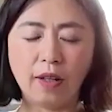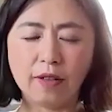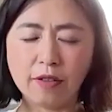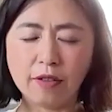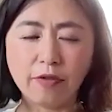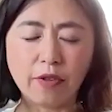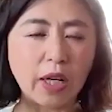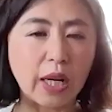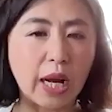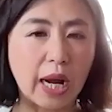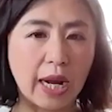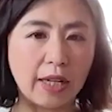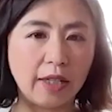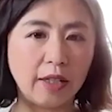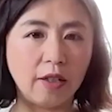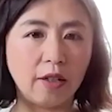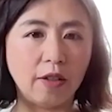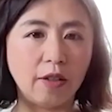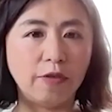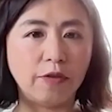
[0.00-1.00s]
different
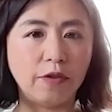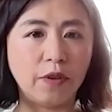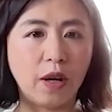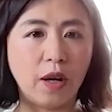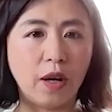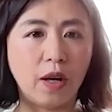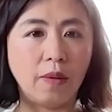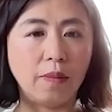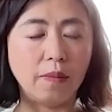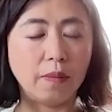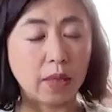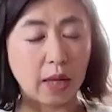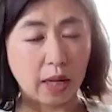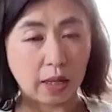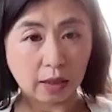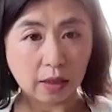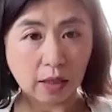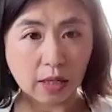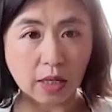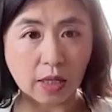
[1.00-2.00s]
kind of
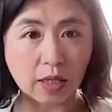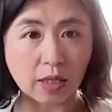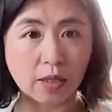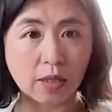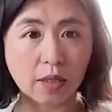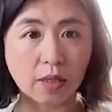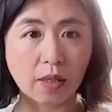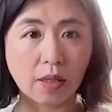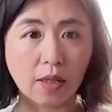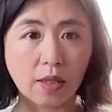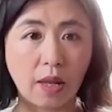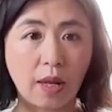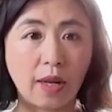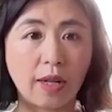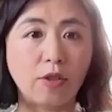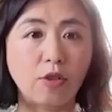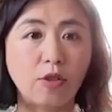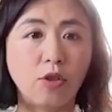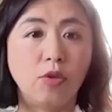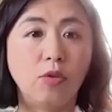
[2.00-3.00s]
techniques
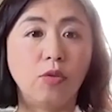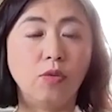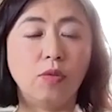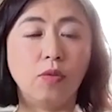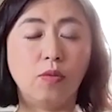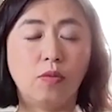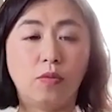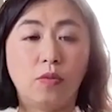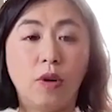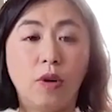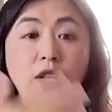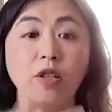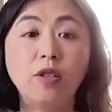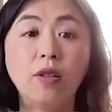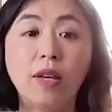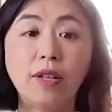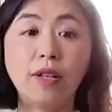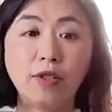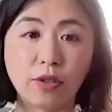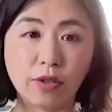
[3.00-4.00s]
like to
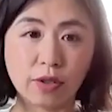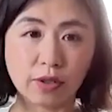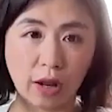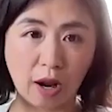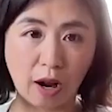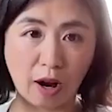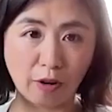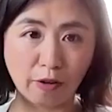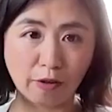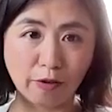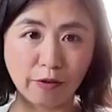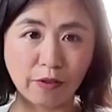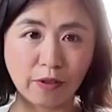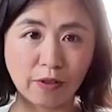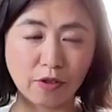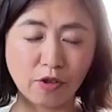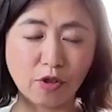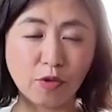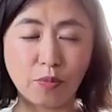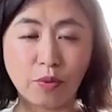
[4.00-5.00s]
regulate yourself,
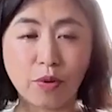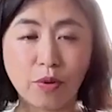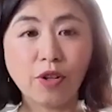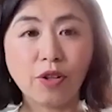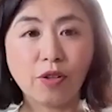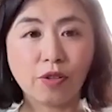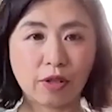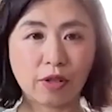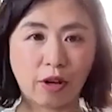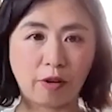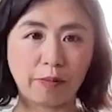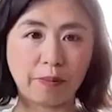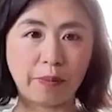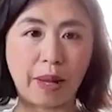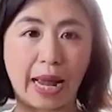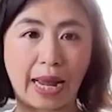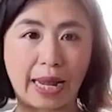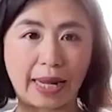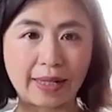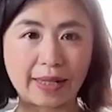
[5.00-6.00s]
to bring yourself
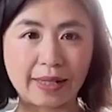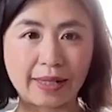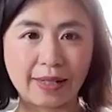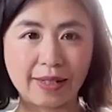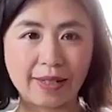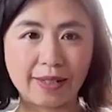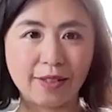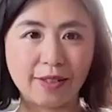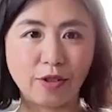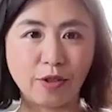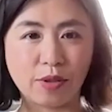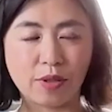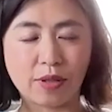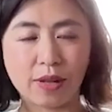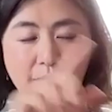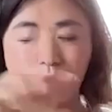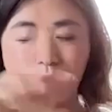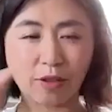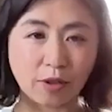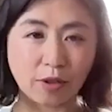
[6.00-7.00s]
back to
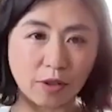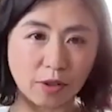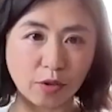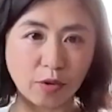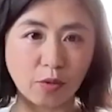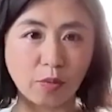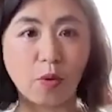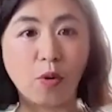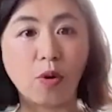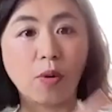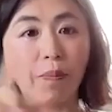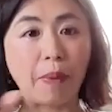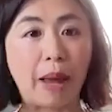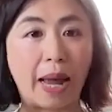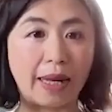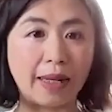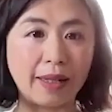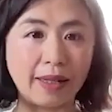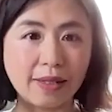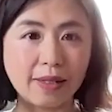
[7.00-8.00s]
center, to more
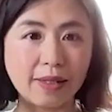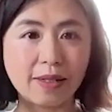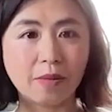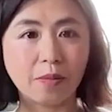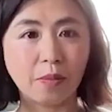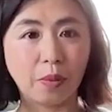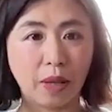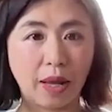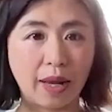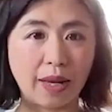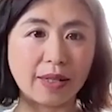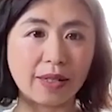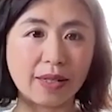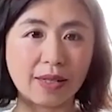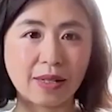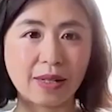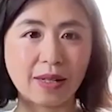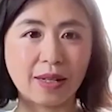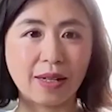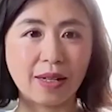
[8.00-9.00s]
balanced
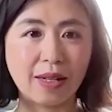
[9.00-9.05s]
place,